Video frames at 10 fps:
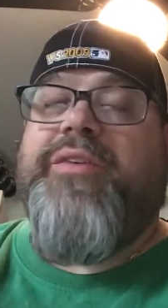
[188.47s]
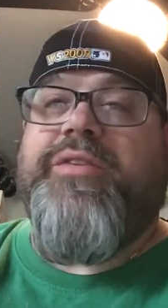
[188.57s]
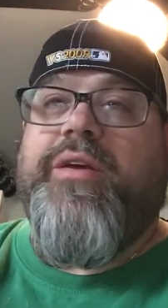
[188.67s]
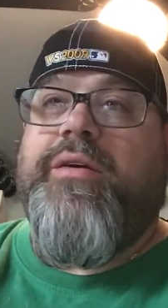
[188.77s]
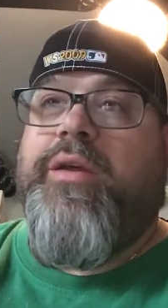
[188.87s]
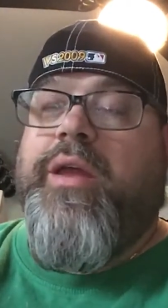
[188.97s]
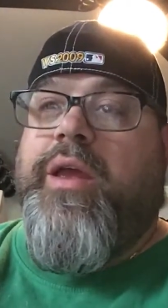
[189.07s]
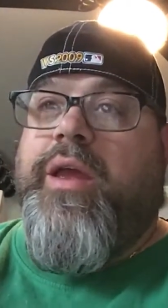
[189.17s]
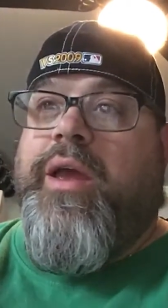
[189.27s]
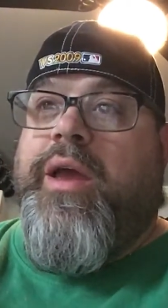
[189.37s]
So
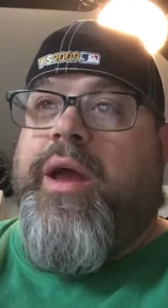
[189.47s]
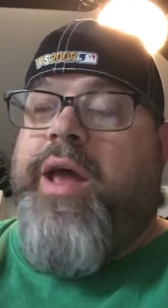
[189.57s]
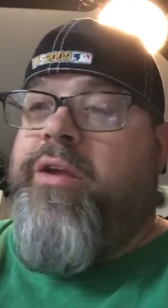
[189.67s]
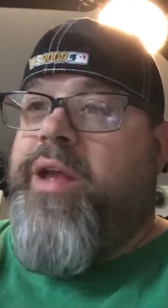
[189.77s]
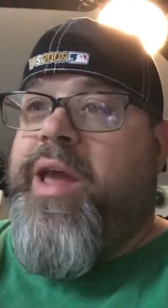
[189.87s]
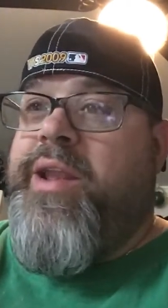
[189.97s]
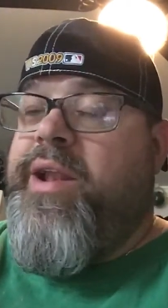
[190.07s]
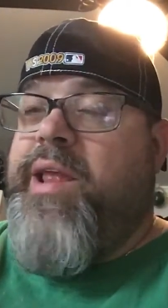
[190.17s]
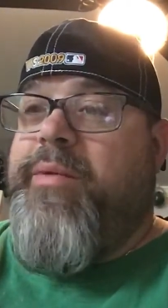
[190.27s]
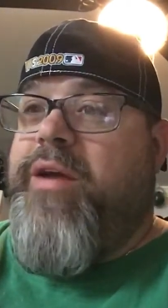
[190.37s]
I don't
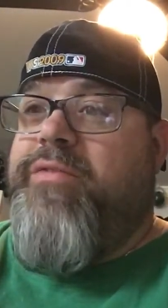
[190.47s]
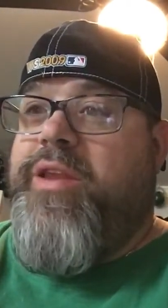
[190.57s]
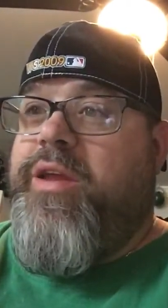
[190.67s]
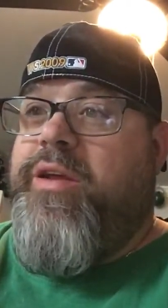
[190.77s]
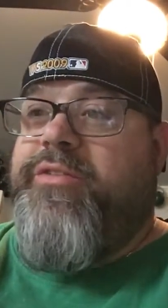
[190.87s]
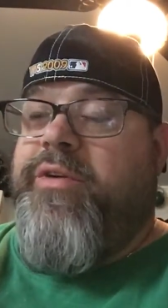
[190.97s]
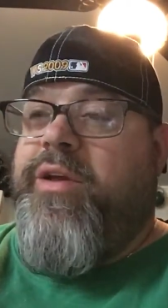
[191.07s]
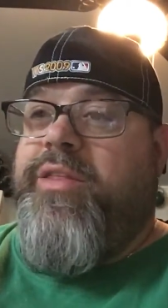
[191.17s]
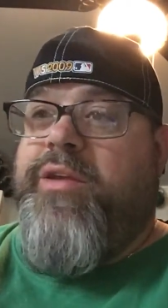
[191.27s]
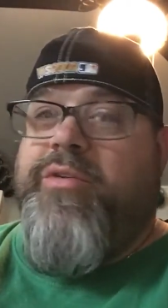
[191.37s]
edit any of my videos or
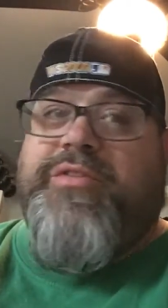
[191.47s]
anything.